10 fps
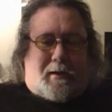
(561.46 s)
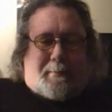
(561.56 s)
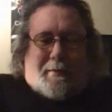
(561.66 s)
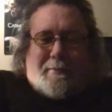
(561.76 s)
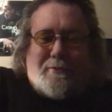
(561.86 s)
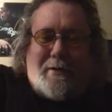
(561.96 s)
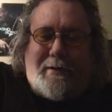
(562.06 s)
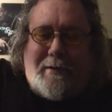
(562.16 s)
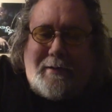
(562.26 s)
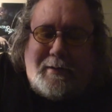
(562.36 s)
let me have a
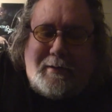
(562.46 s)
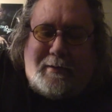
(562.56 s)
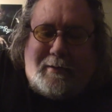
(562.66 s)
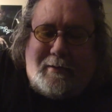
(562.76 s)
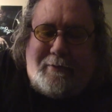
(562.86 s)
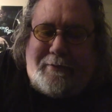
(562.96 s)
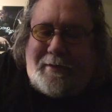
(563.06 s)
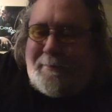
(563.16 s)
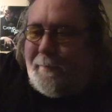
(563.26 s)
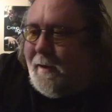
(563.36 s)
drink and
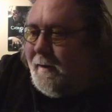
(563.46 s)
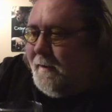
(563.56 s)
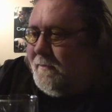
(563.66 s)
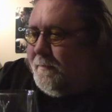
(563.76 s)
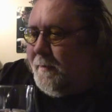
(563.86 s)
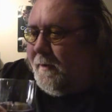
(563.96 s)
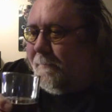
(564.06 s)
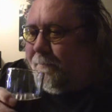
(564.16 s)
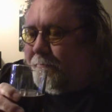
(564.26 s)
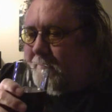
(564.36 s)
think about this, but.